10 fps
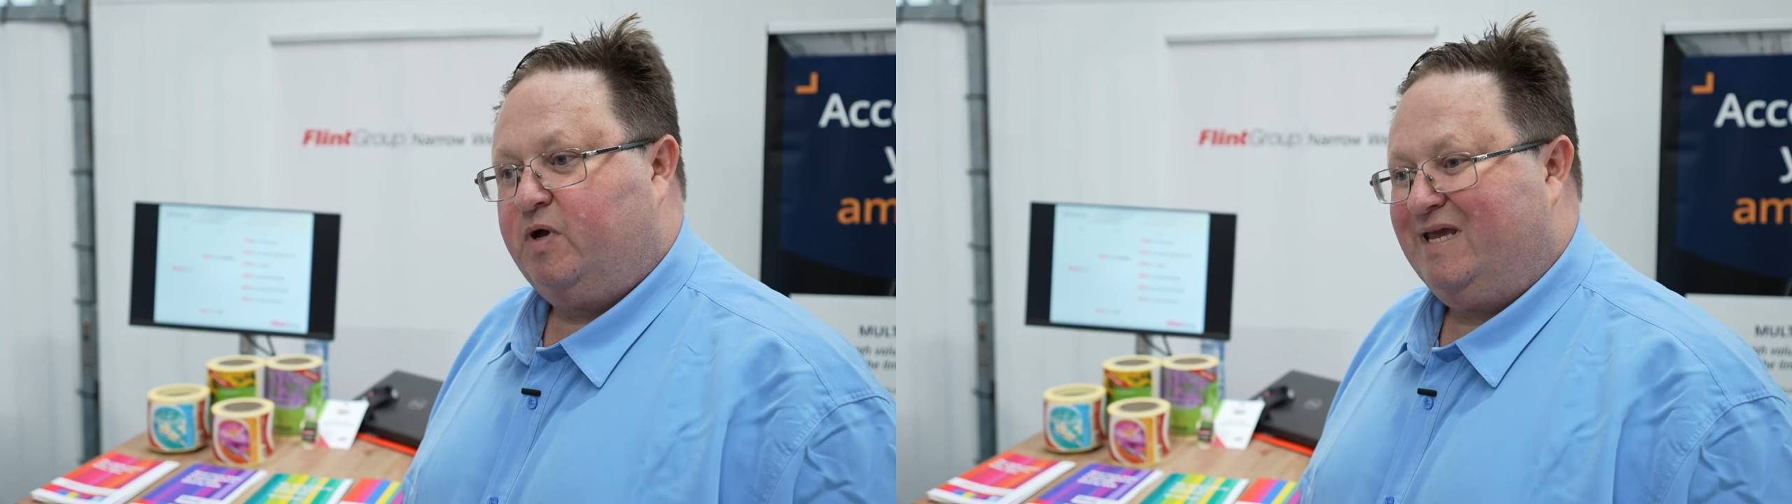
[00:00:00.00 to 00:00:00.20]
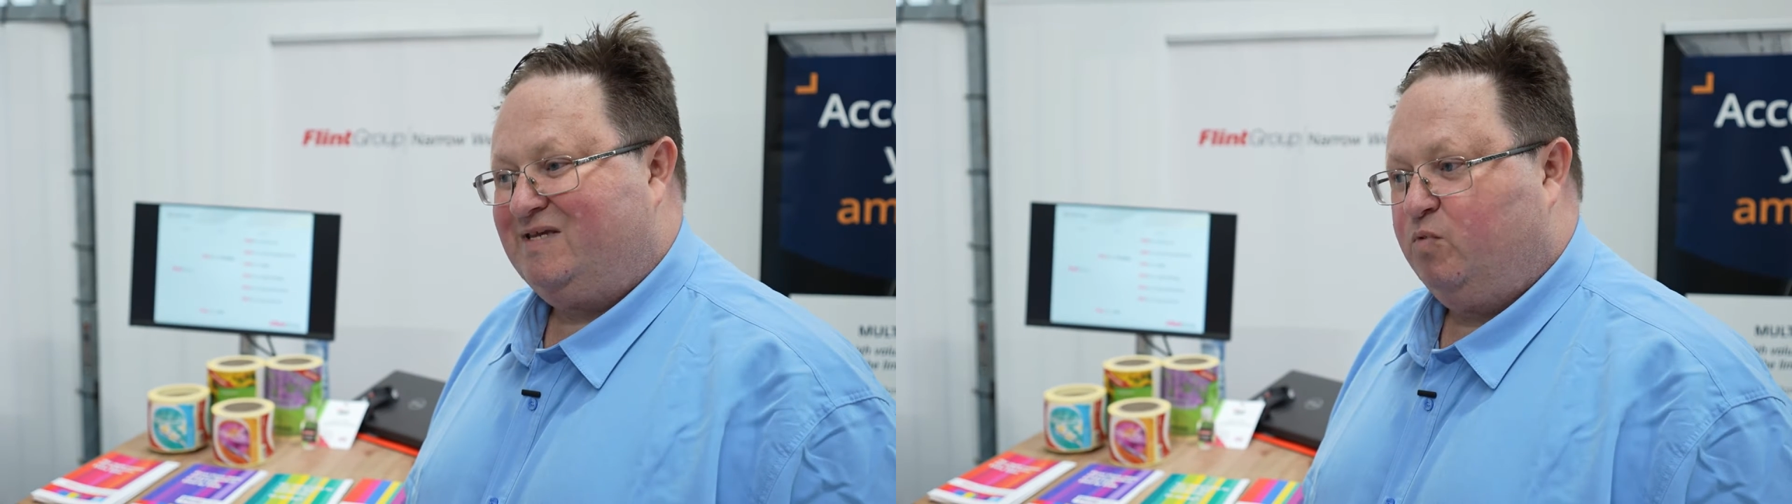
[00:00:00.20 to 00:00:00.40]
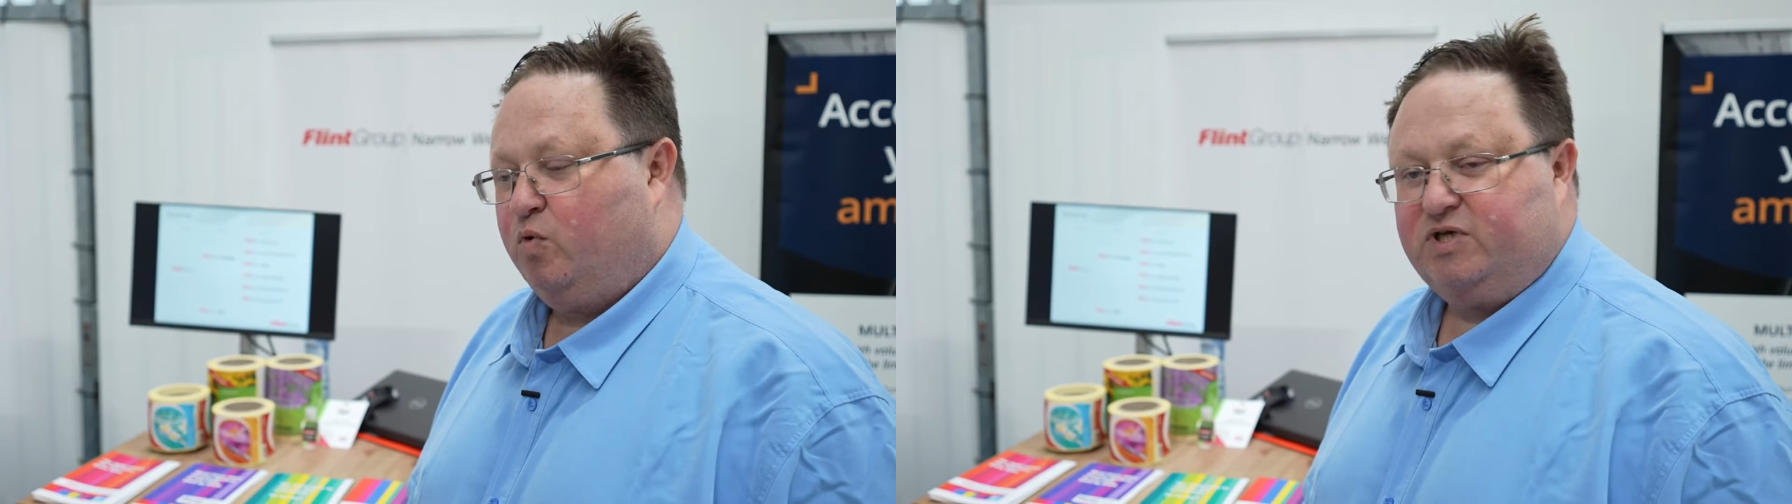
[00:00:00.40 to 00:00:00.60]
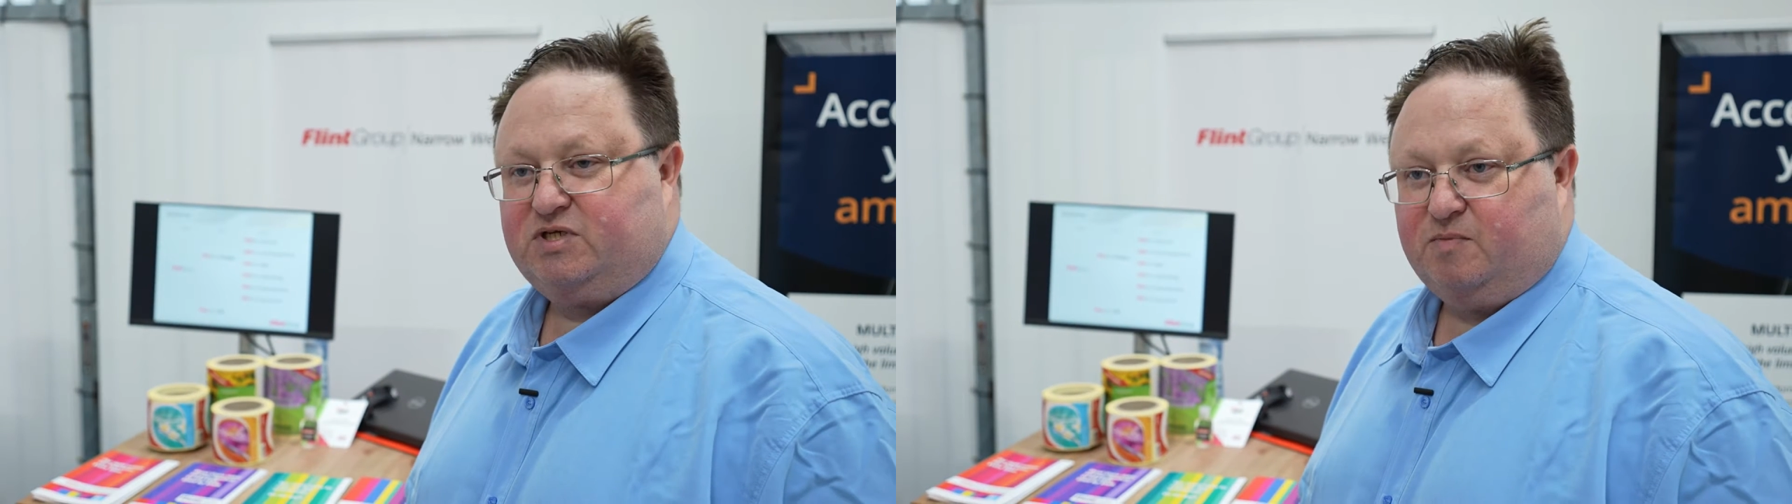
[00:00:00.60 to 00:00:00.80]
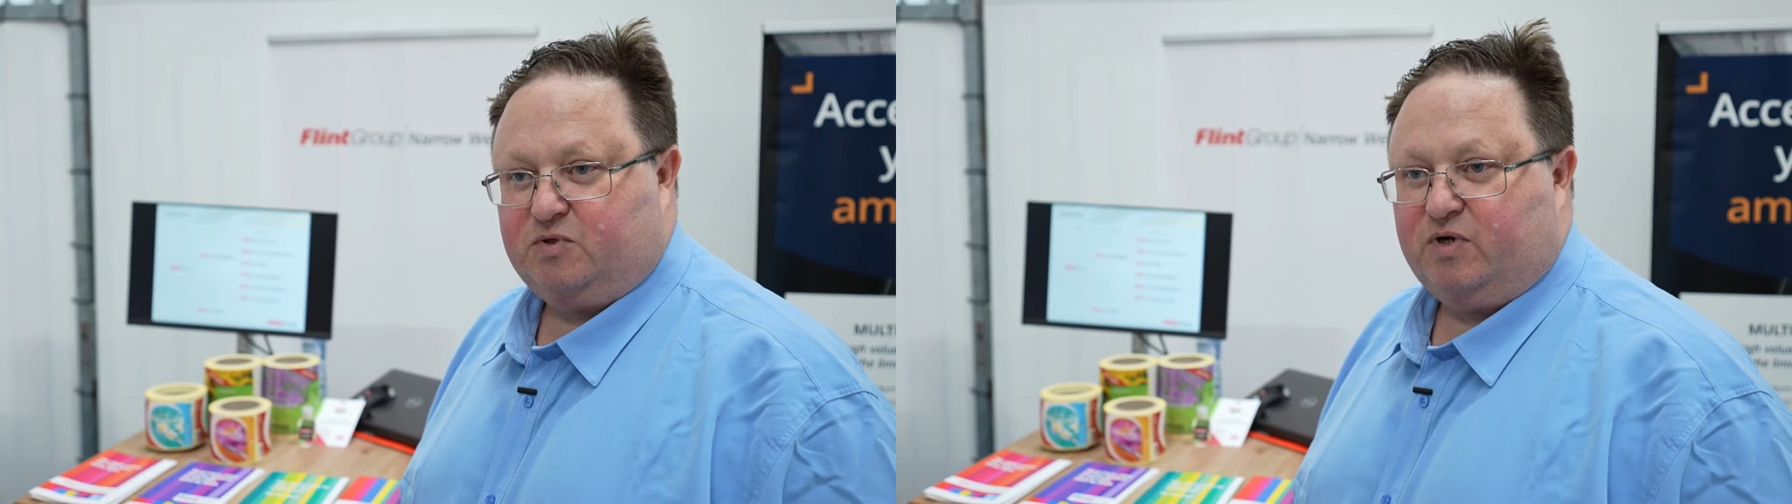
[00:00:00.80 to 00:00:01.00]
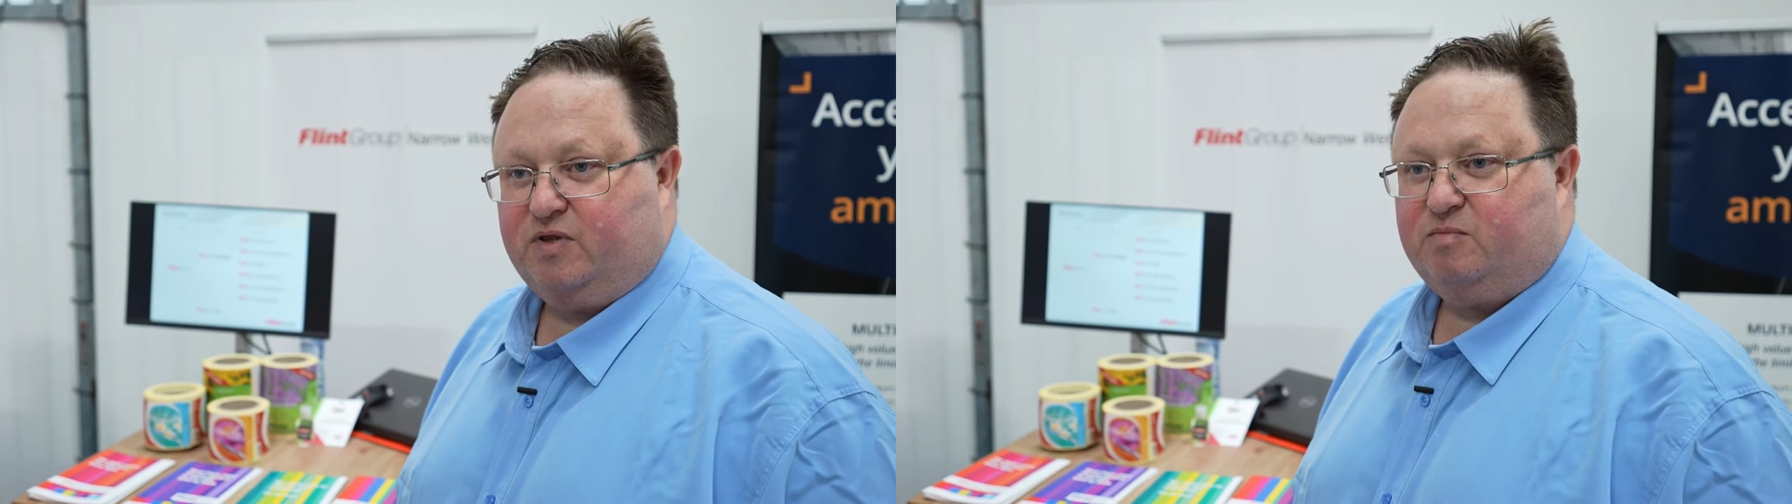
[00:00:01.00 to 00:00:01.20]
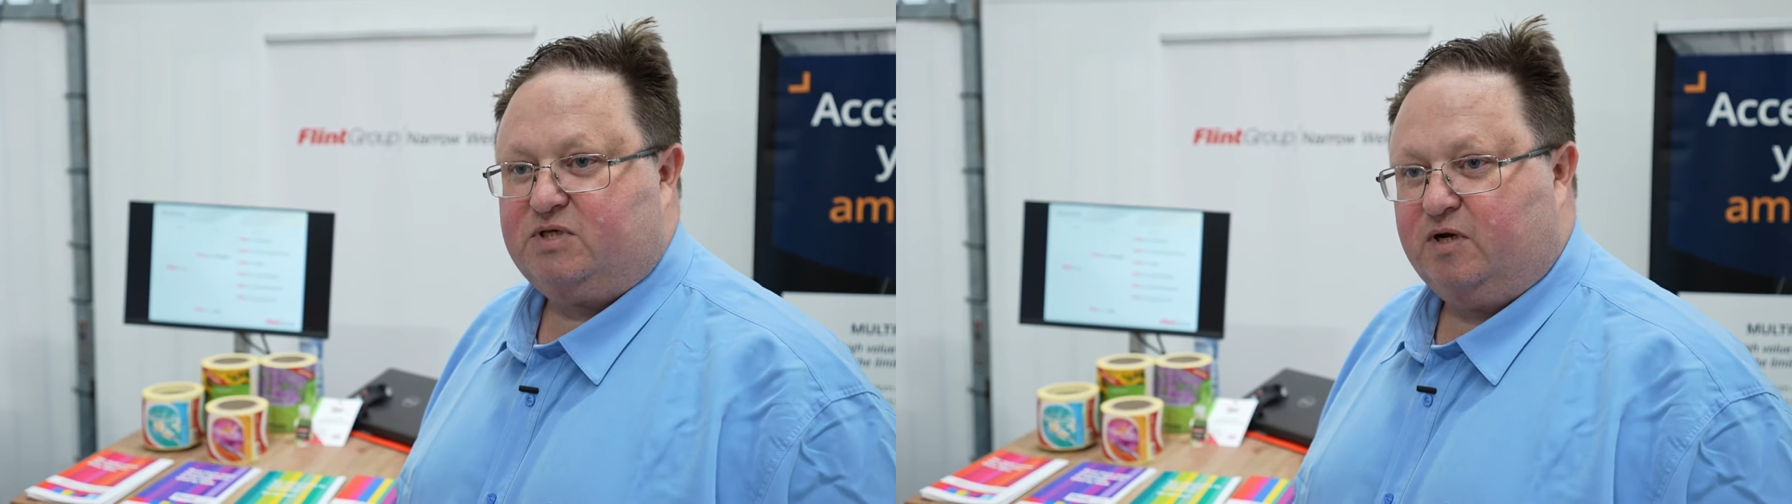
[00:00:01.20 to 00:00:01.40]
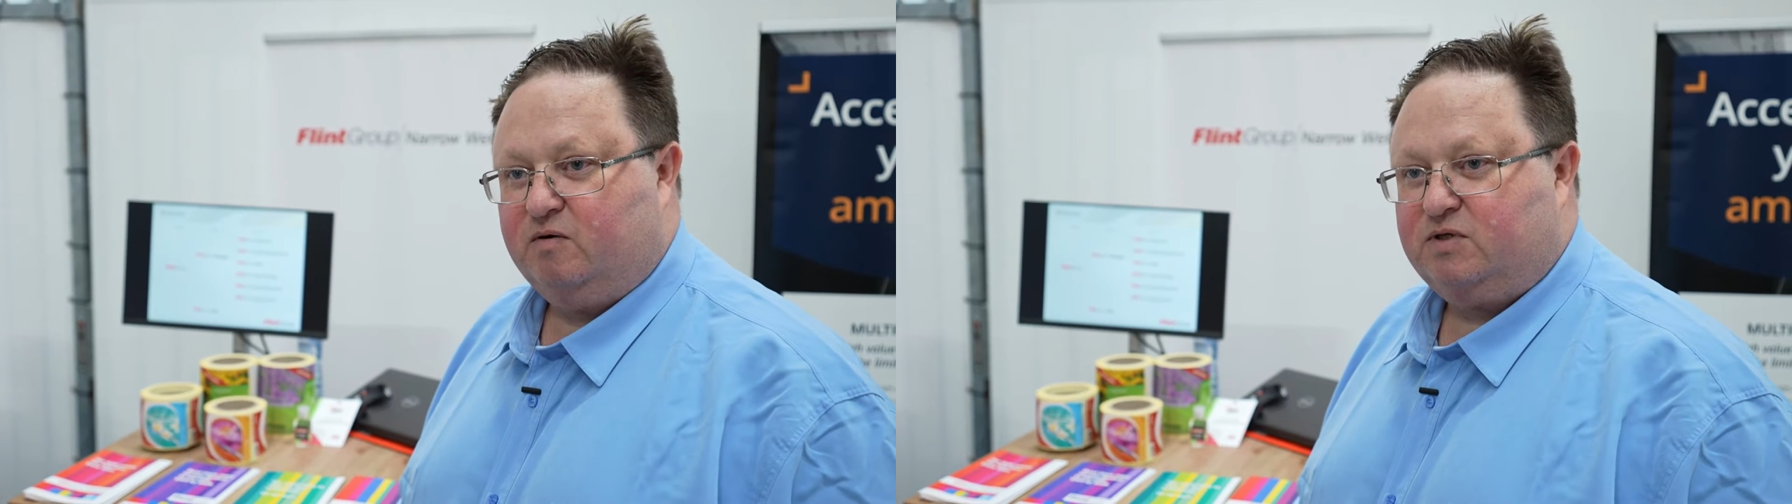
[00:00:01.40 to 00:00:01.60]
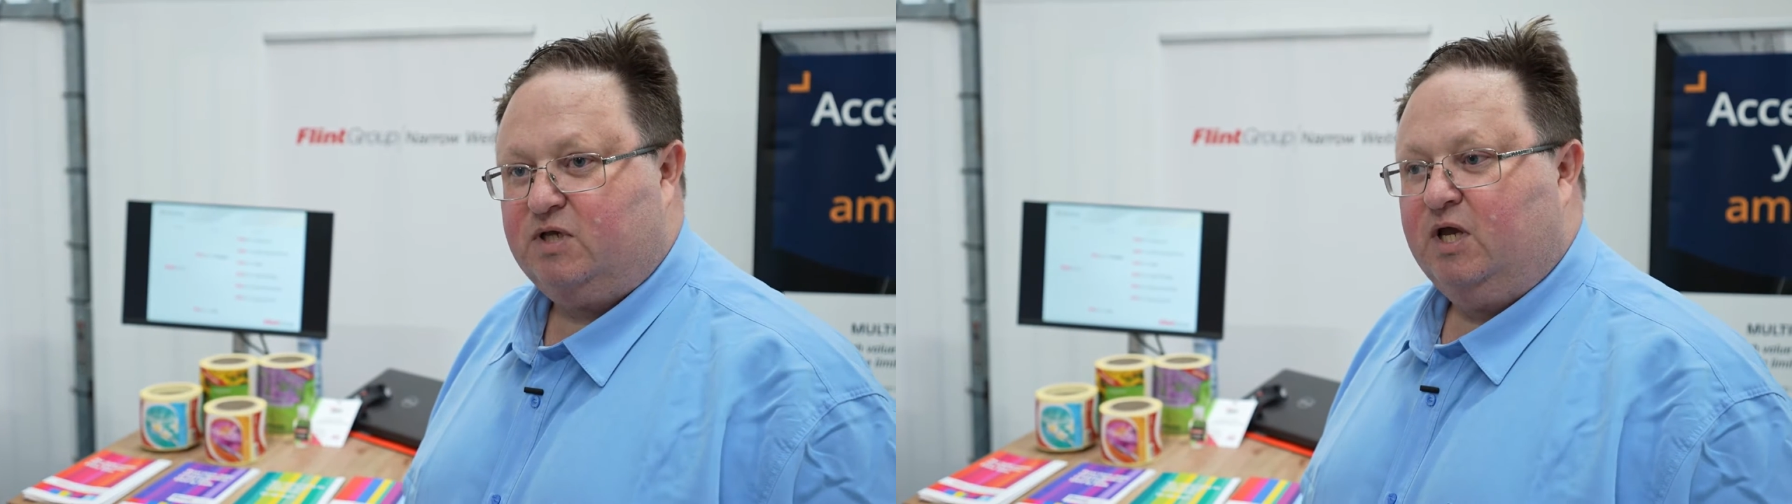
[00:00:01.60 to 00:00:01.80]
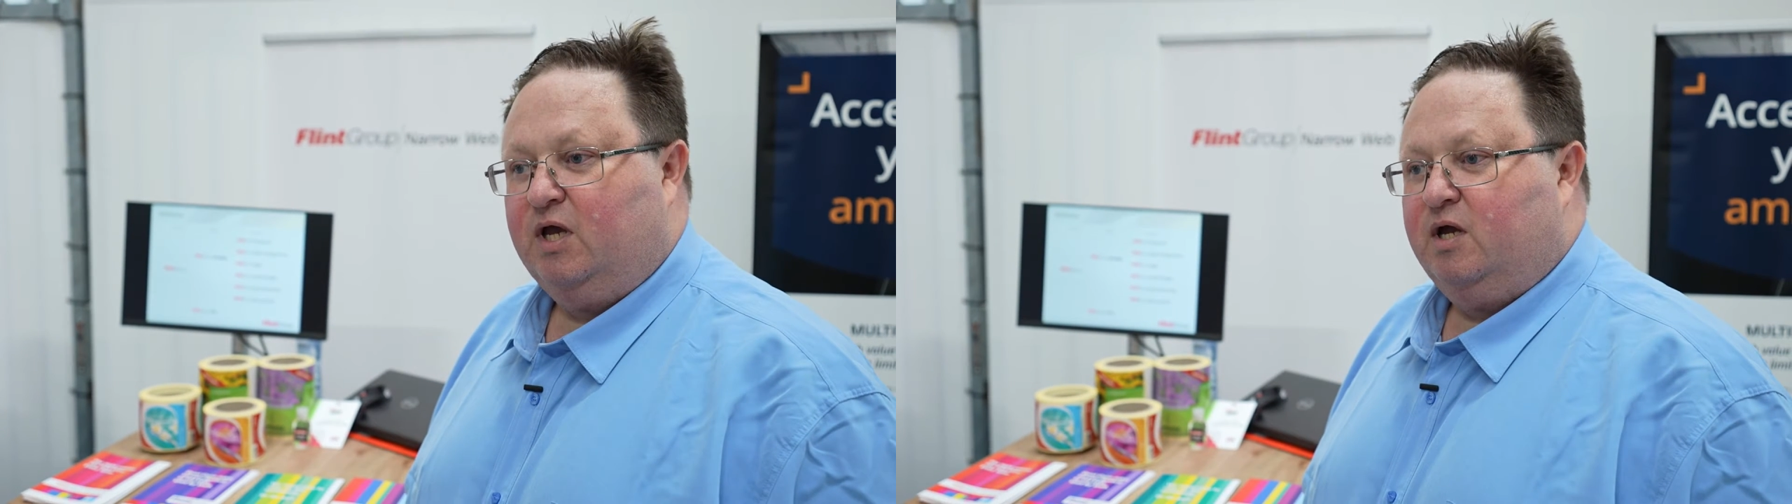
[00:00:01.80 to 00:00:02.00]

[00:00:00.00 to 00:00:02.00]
but it's more the substrate themselves.